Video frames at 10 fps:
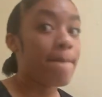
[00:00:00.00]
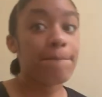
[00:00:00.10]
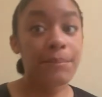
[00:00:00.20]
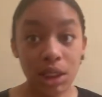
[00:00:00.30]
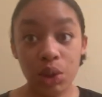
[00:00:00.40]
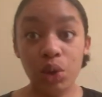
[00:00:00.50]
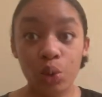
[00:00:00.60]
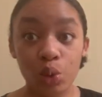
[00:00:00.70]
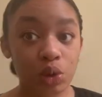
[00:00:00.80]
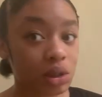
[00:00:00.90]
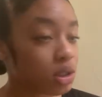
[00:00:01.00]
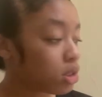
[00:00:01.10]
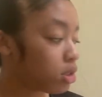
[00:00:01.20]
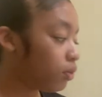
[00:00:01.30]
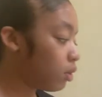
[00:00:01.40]
beat to the woods.
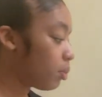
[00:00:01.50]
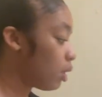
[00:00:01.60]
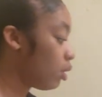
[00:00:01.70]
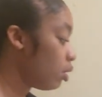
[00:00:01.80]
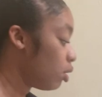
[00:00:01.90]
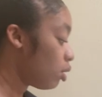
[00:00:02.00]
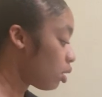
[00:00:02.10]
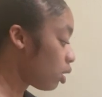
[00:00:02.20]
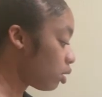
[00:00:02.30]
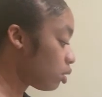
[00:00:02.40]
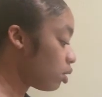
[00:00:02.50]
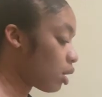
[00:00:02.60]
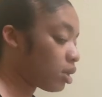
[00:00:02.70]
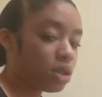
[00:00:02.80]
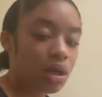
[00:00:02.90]
You feel me? Like
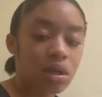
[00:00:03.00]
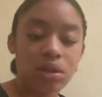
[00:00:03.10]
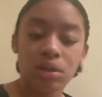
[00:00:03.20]
not today.